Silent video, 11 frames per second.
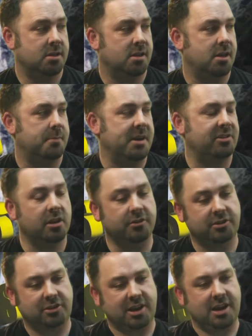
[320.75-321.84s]
Woohoo. I'm actually
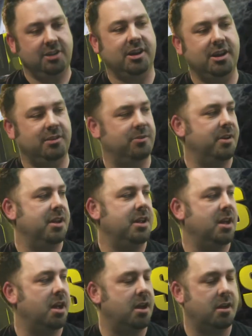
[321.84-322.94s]
on stage at
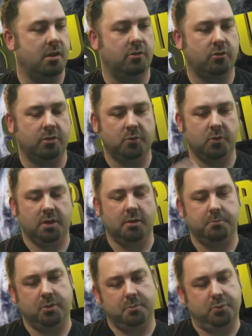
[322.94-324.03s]
E3, uh, sort of doing
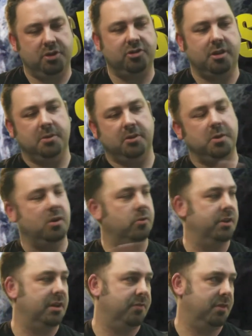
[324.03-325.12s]
the, the bridging between all
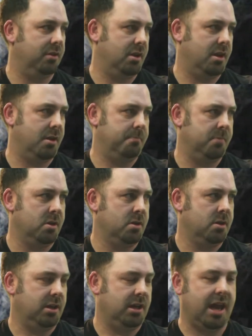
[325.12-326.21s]
the different um,
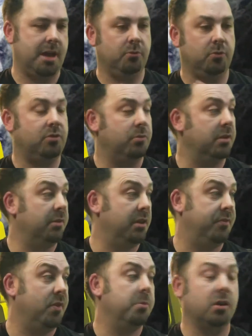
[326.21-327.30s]
games, which is really, really
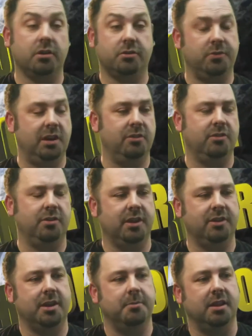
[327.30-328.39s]
fun. We've got lots of really interesting
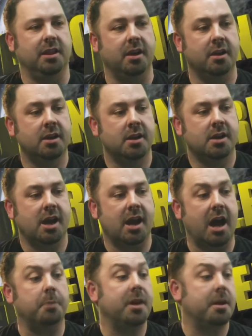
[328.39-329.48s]
things happening there. Uh,
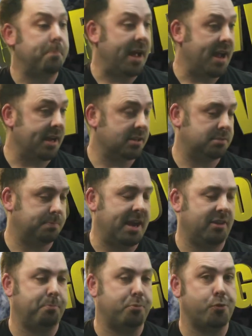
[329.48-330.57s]
I'll be at PAX,
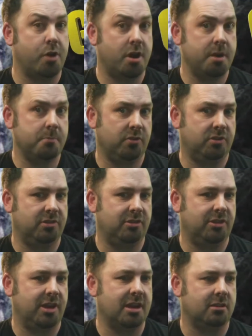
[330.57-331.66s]
PAX Prime, which is in
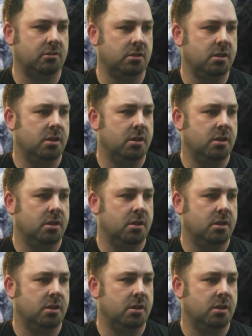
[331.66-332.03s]
Seattle.